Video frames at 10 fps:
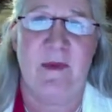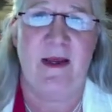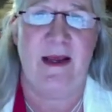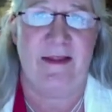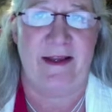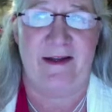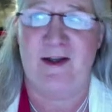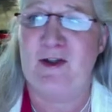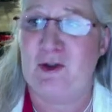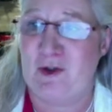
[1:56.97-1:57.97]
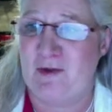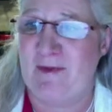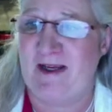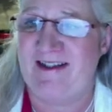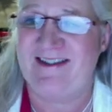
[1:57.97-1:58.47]
and then turn the
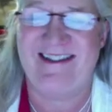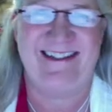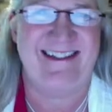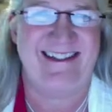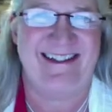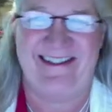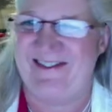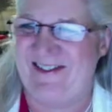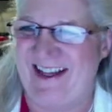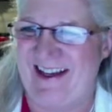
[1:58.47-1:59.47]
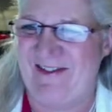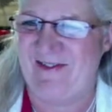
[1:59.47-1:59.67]
page and continue, okay?